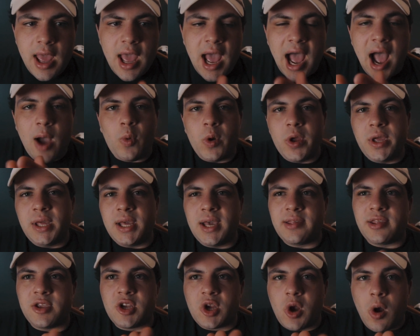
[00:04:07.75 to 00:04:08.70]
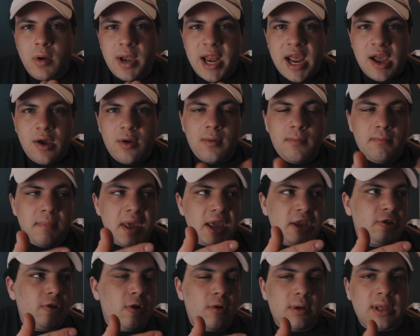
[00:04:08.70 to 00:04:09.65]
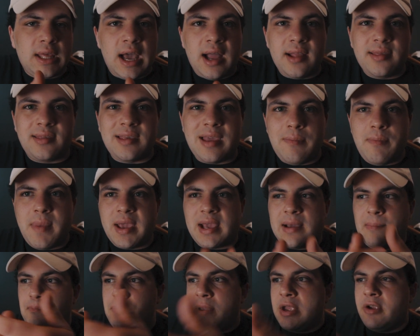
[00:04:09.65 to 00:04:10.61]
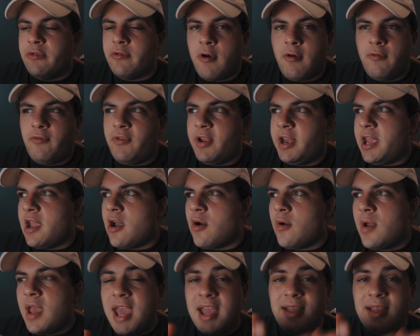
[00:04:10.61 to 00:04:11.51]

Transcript: I want you guys to go now, make your own content, make a B-roll video,